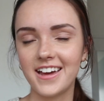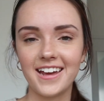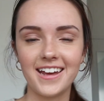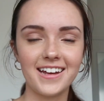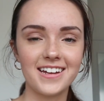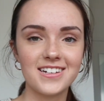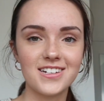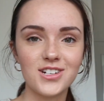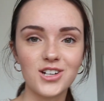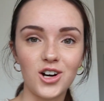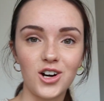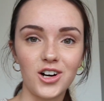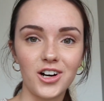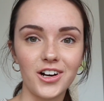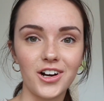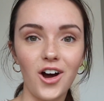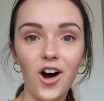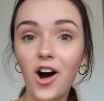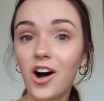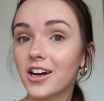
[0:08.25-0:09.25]
and
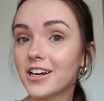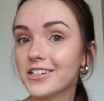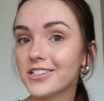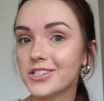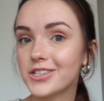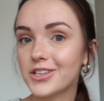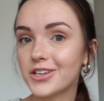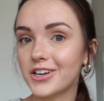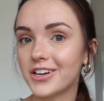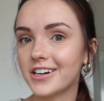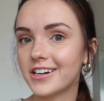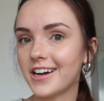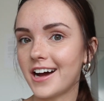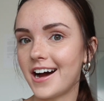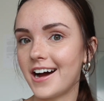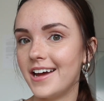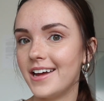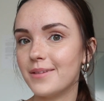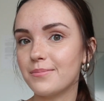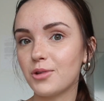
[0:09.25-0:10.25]
on August 3rd
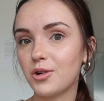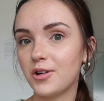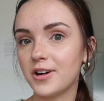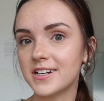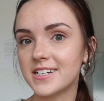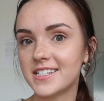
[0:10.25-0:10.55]
I am going